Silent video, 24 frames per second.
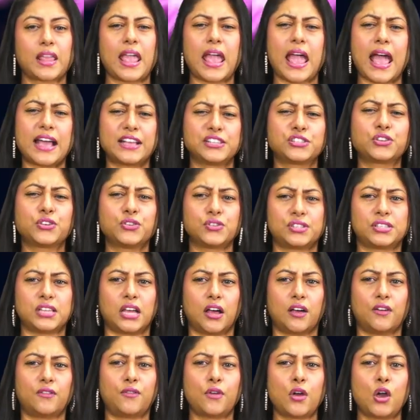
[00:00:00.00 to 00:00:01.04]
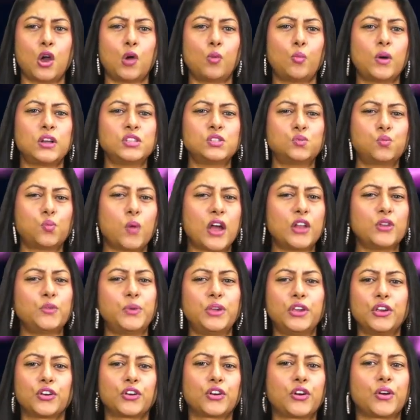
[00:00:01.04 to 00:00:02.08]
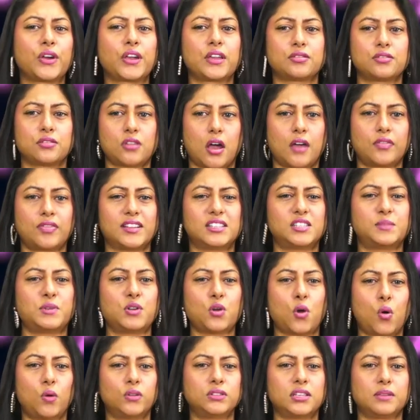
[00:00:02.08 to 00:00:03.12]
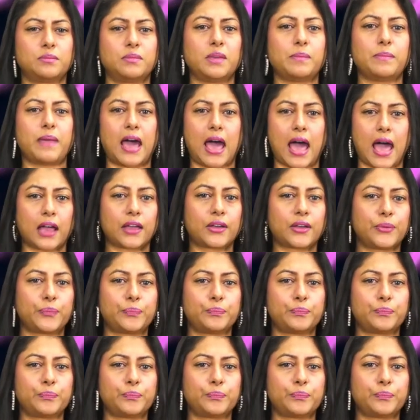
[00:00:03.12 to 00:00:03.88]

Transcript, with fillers: Ask yourself, what's one reoccurring thought that's been holding me back?